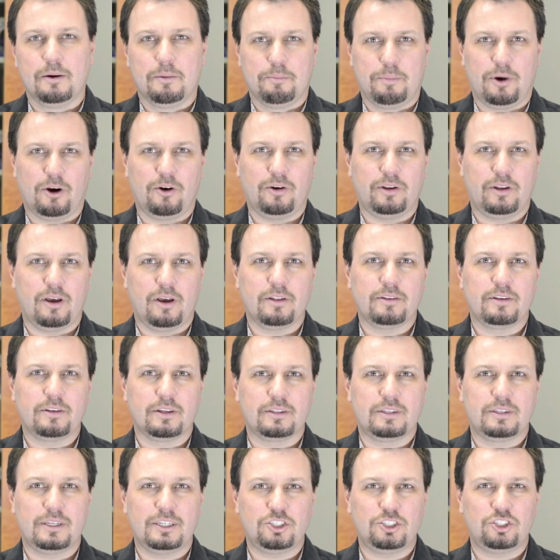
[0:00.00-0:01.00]

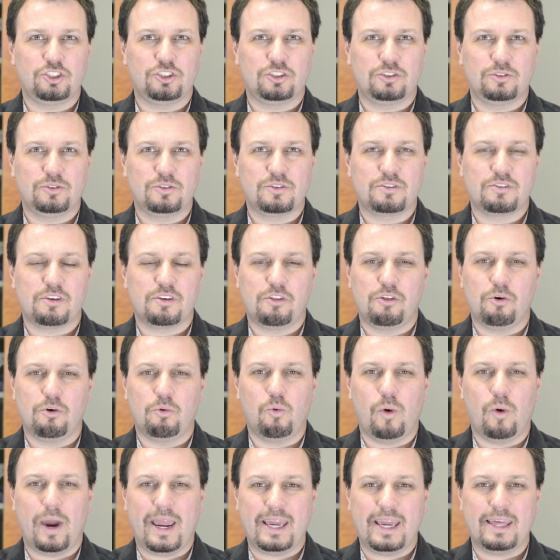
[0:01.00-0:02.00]
periodontal tissues, the
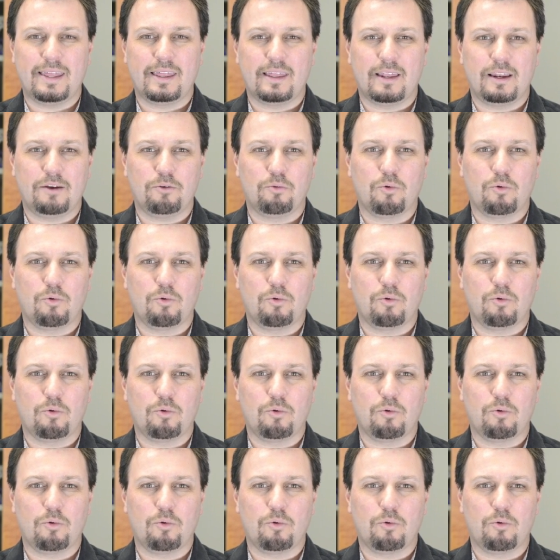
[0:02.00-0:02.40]
way that a